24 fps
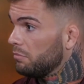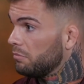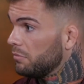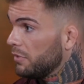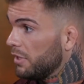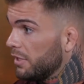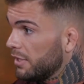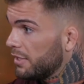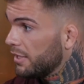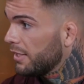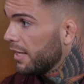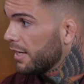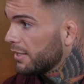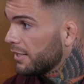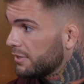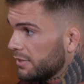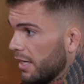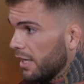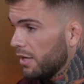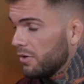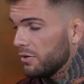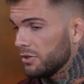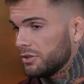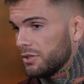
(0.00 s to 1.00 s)
get the next
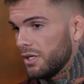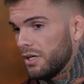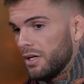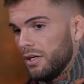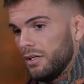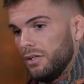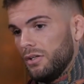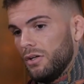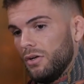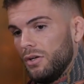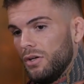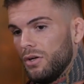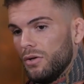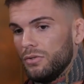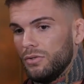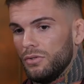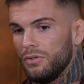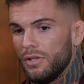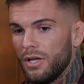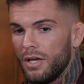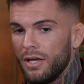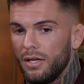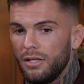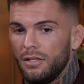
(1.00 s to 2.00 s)
title shot. You don't
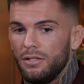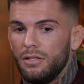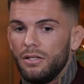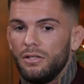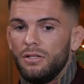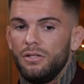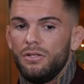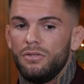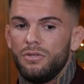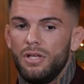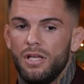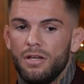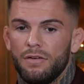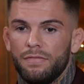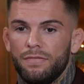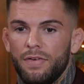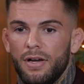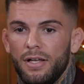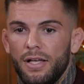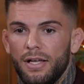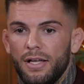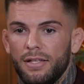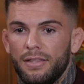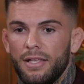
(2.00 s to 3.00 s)
do that. You can't
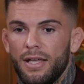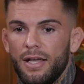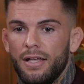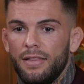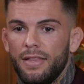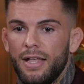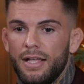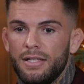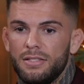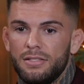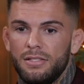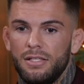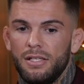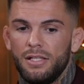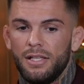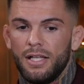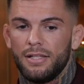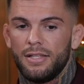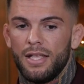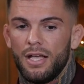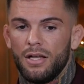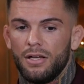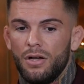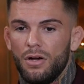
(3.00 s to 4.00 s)
fight like that. And you can
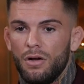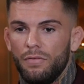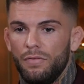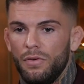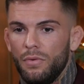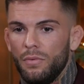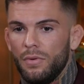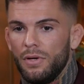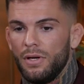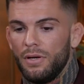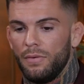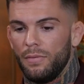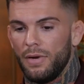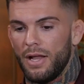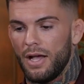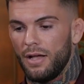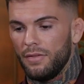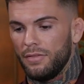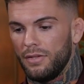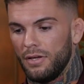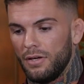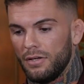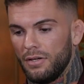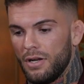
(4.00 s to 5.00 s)
let that go. If he went
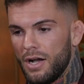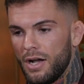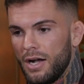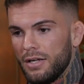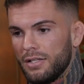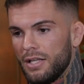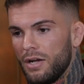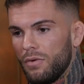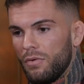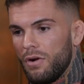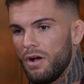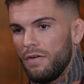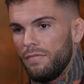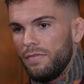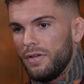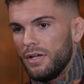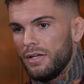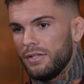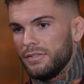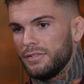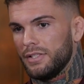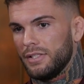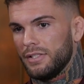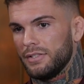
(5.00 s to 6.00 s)
out there and knocked out
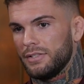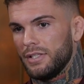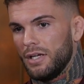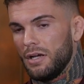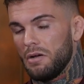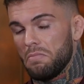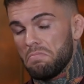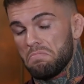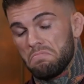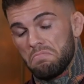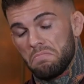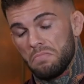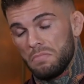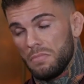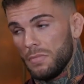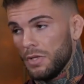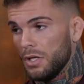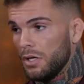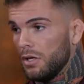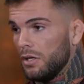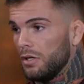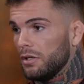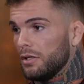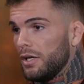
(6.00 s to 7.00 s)
Rafael Sensao,
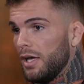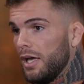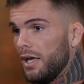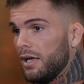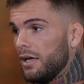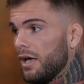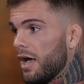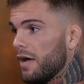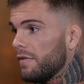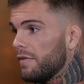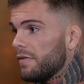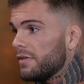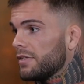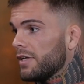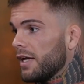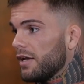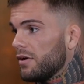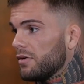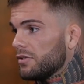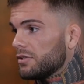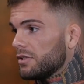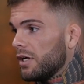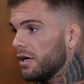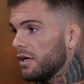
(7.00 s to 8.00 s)
okay, have the
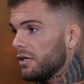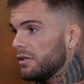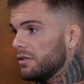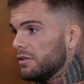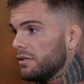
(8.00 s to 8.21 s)
title shot.